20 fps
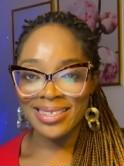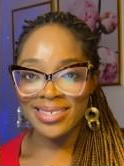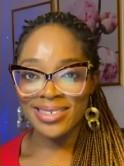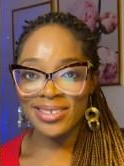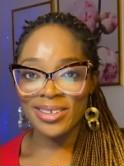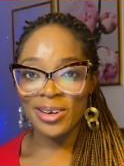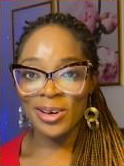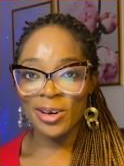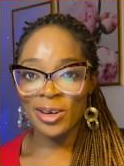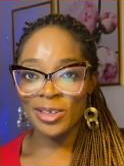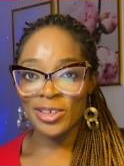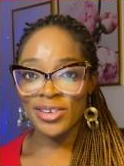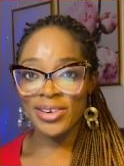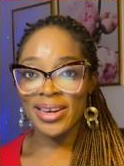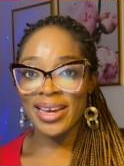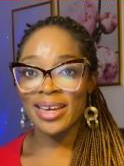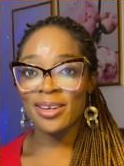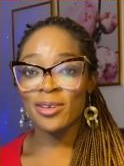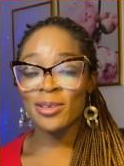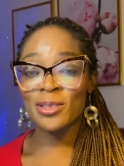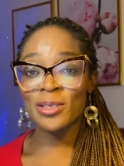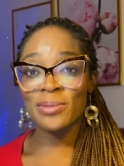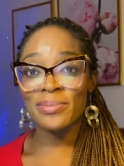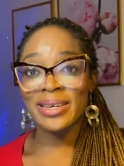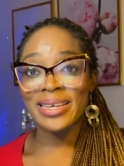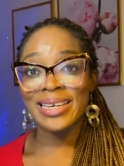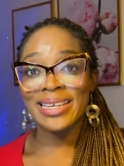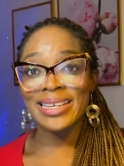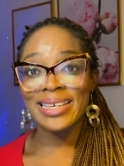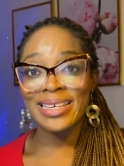to the country and also
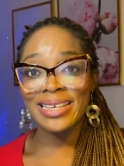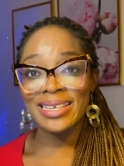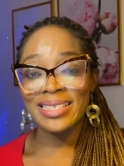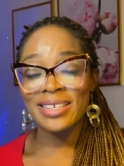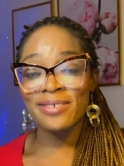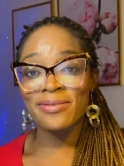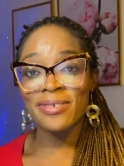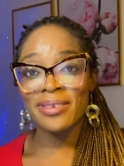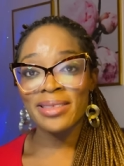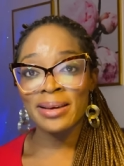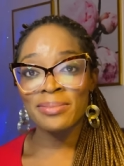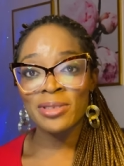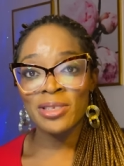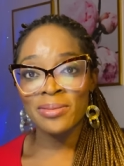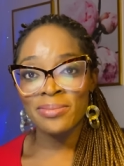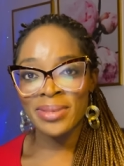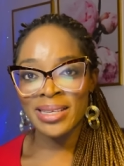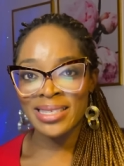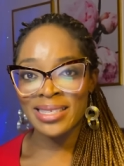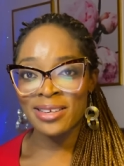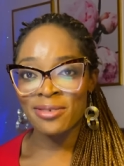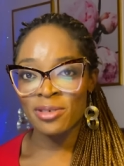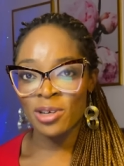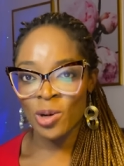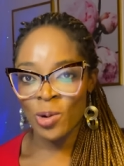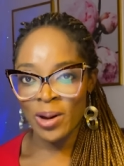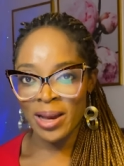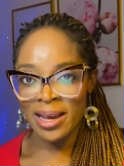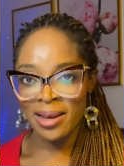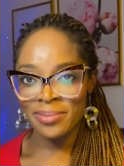make it easy for them to meet the
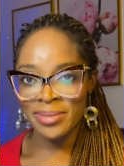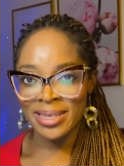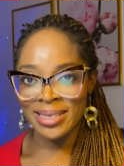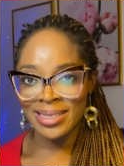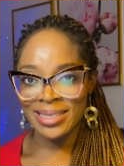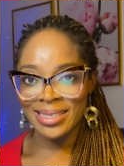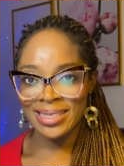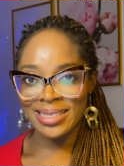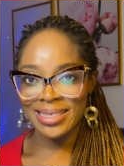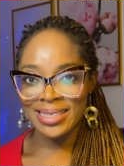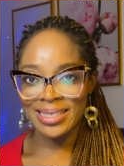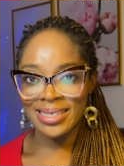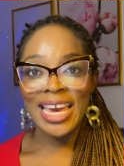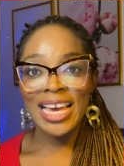requirements.